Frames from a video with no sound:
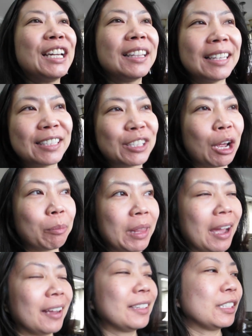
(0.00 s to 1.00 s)
Let's stop
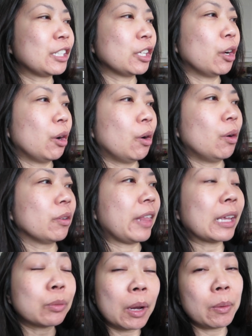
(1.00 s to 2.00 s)
that. So
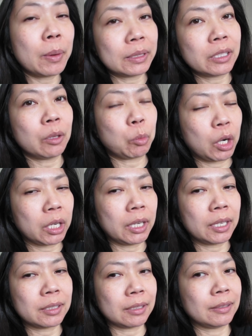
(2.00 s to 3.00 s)
that's why we went to the market,
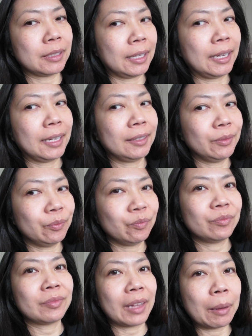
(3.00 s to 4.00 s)
because I was like,
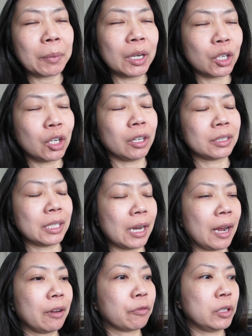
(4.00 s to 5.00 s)
I'm gonna cook
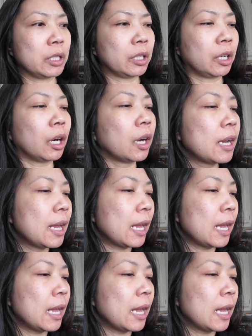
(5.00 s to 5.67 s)
tonight for dinner.